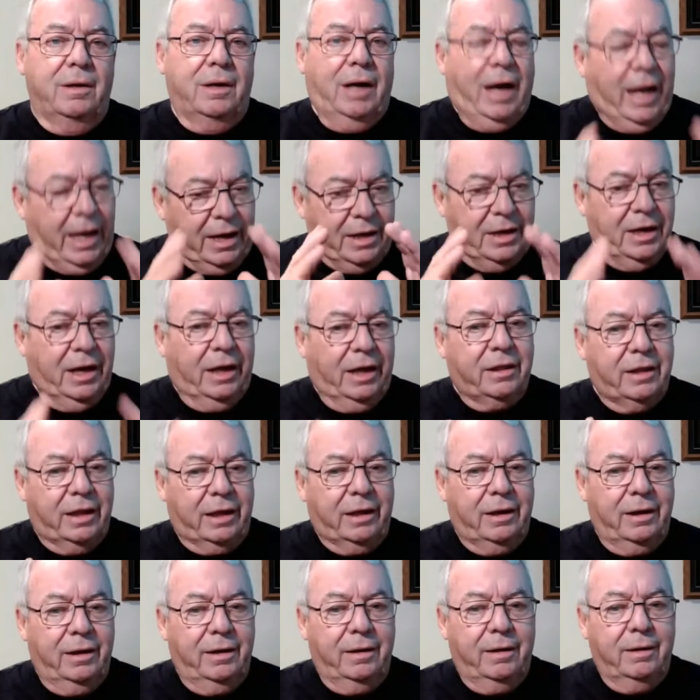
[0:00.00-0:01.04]
I had
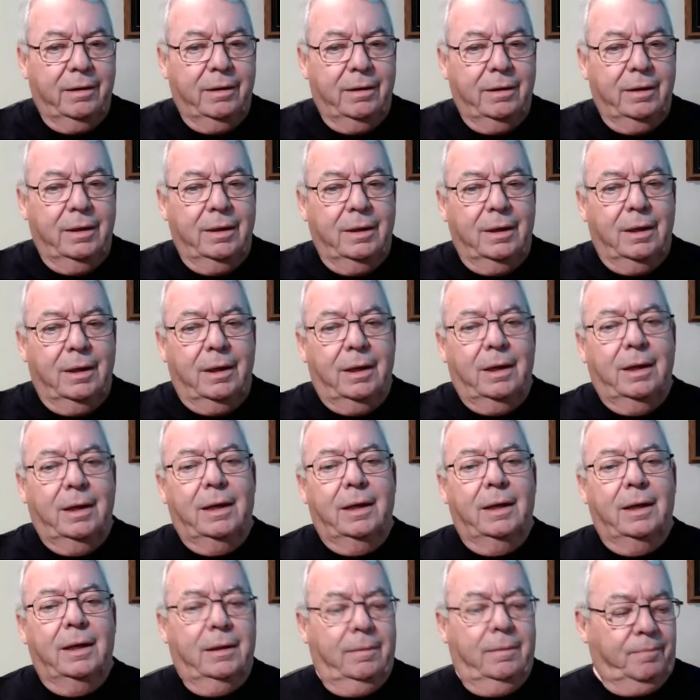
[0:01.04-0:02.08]
nothing. Right.
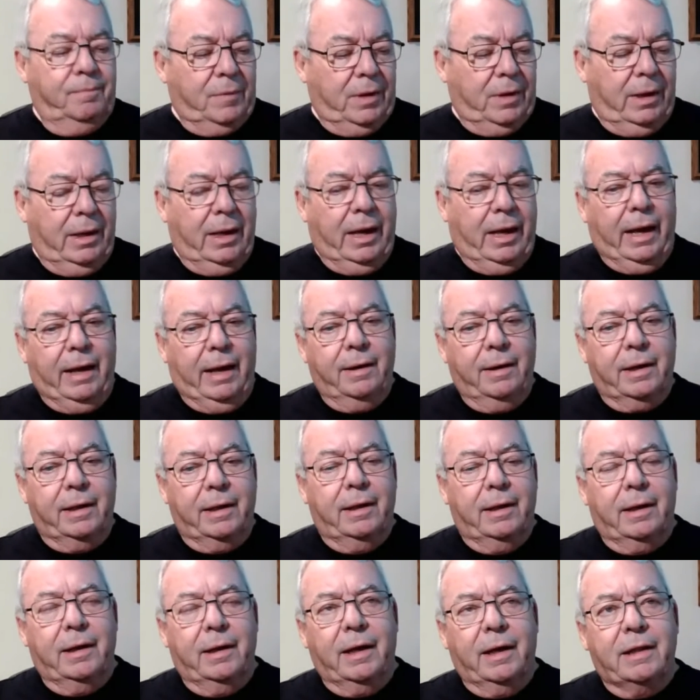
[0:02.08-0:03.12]
Uh, and I
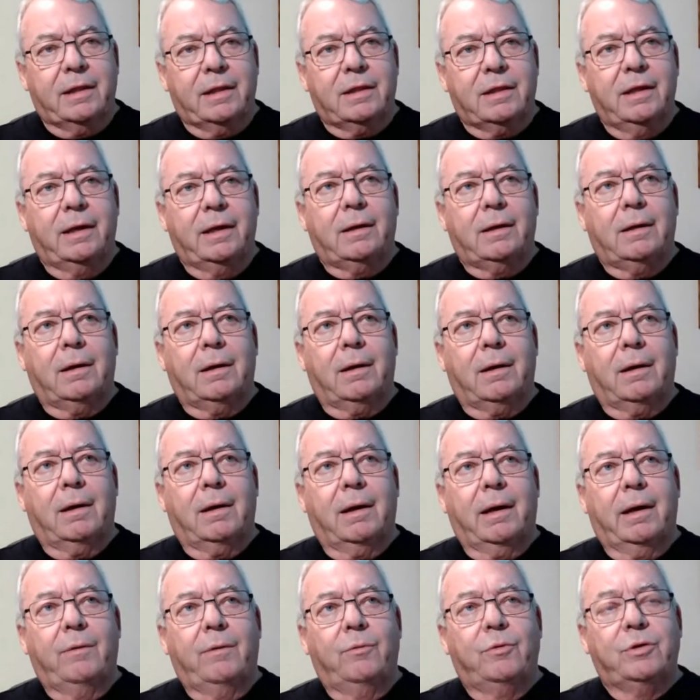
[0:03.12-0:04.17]
and I think
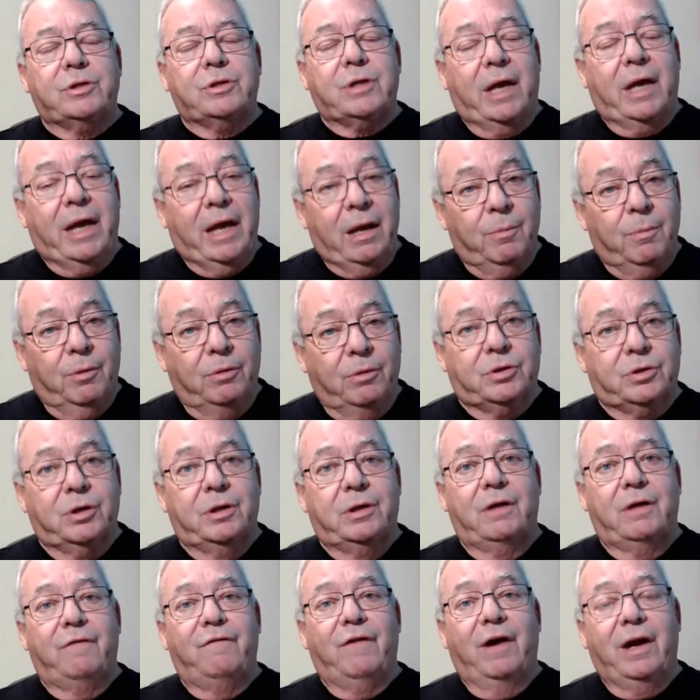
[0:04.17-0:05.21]
I was able to
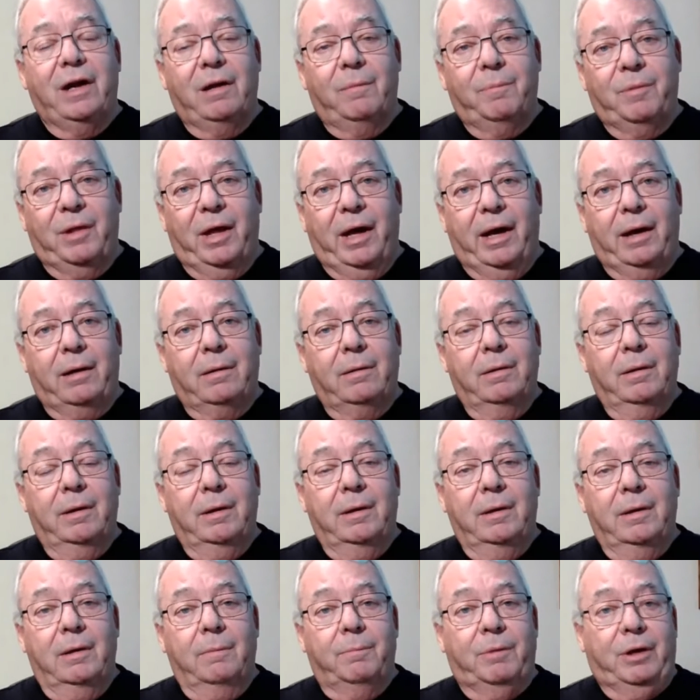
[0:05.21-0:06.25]
develop that
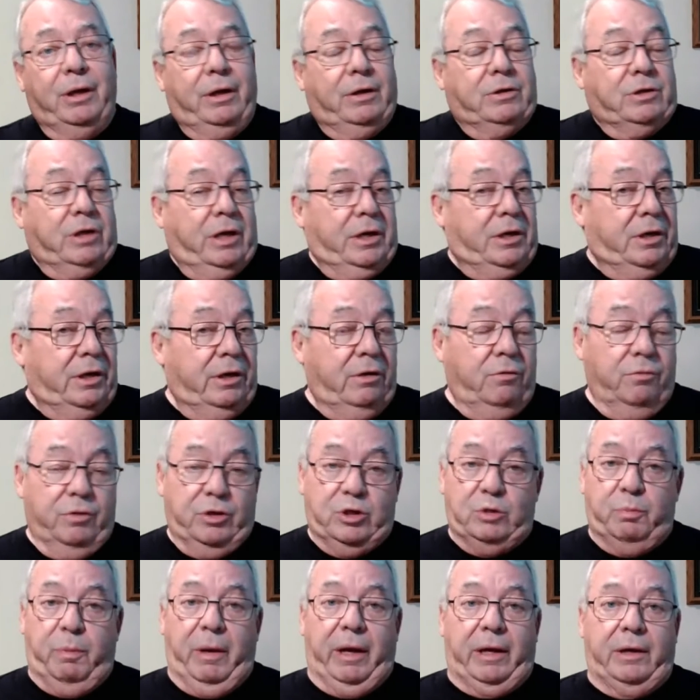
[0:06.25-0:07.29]
because I did
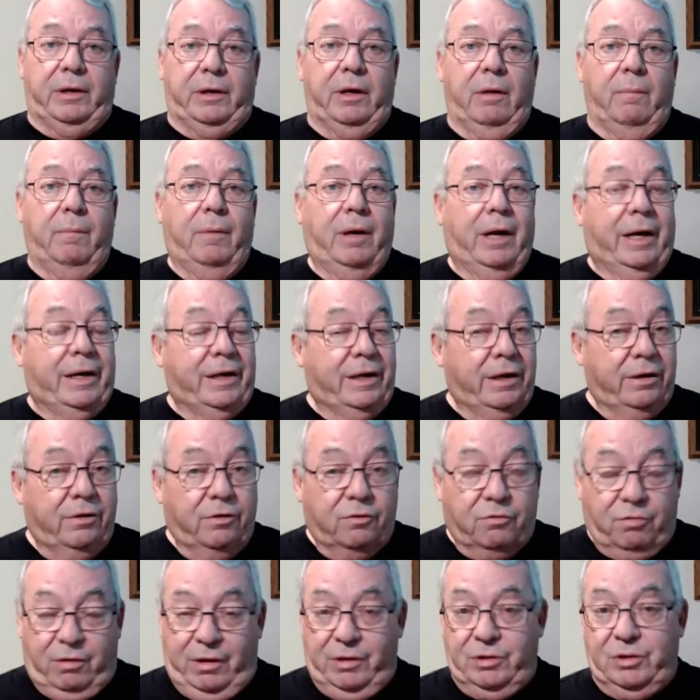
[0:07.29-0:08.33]
respect him. I
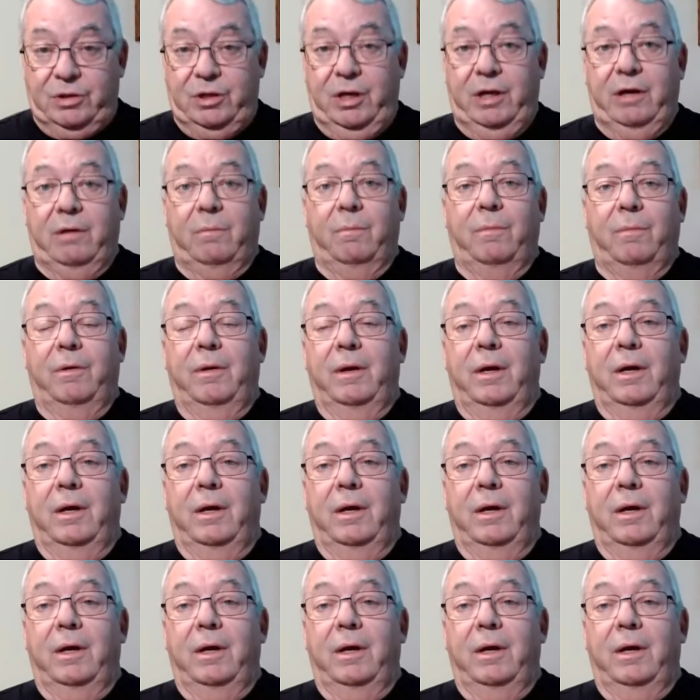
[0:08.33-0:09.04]
did trust him.